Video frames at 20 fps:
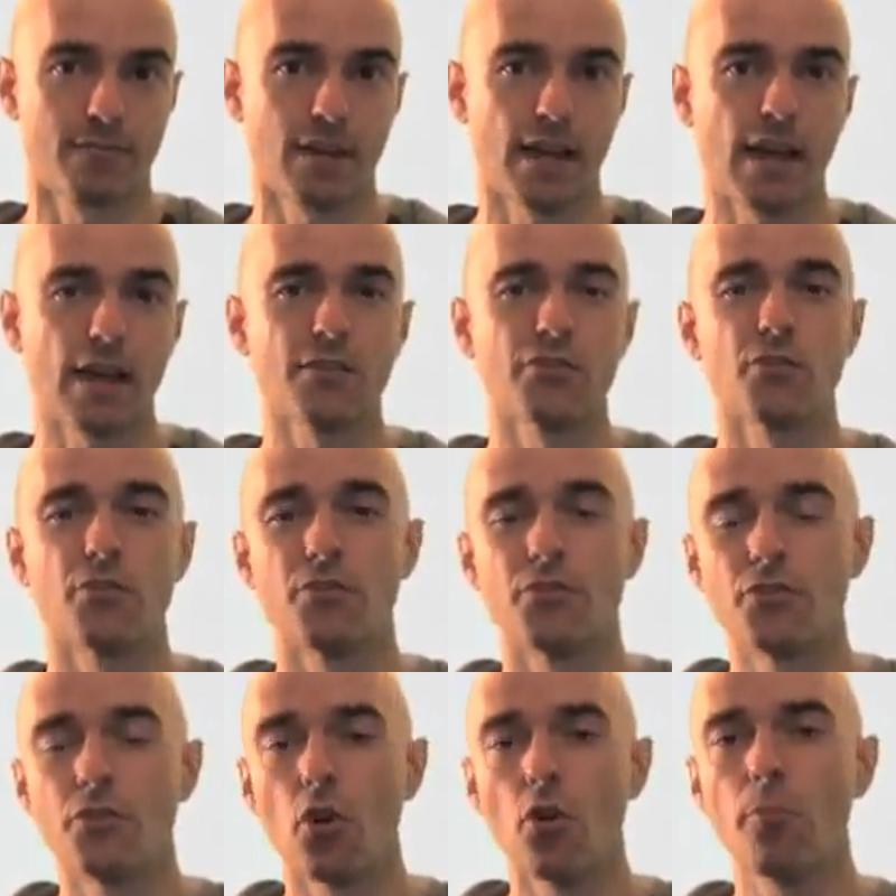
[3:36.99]
Okay,
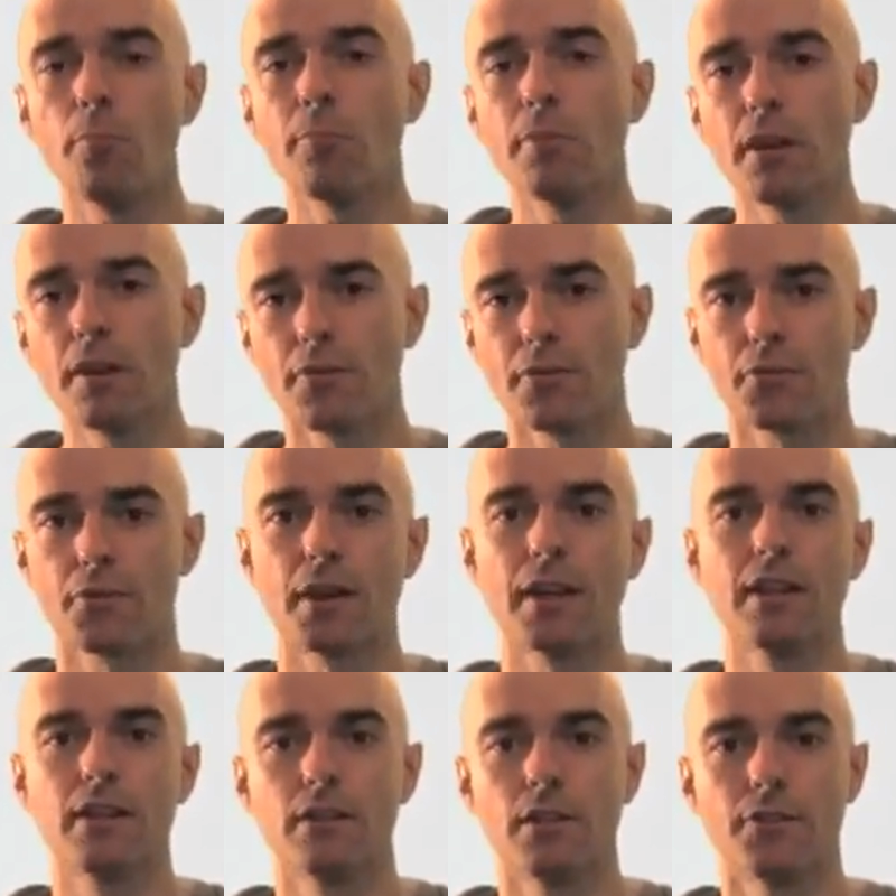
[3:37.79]
so don't be
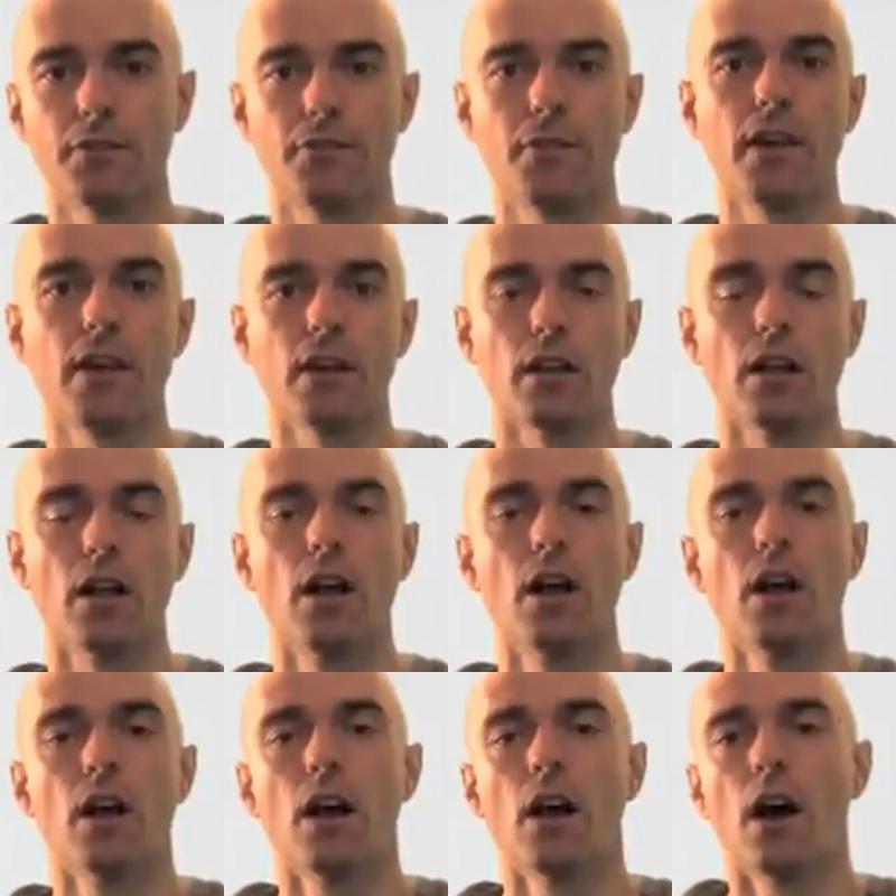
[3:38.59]
afraid to fail.